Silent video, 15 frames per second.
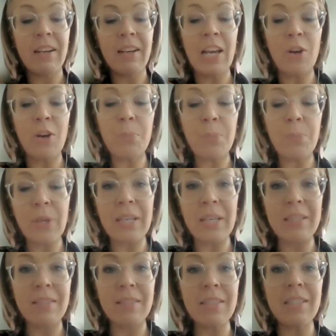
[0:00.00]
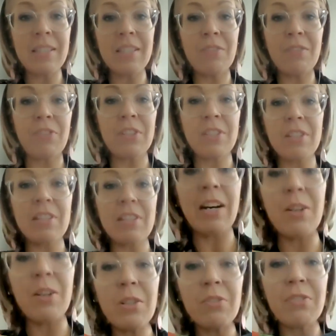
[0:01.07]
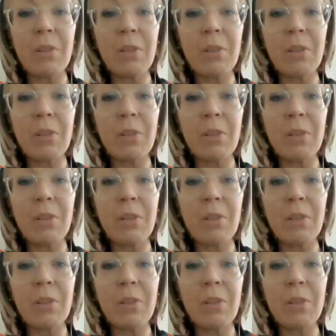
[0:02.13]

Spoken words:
I hope you can see the difference now if I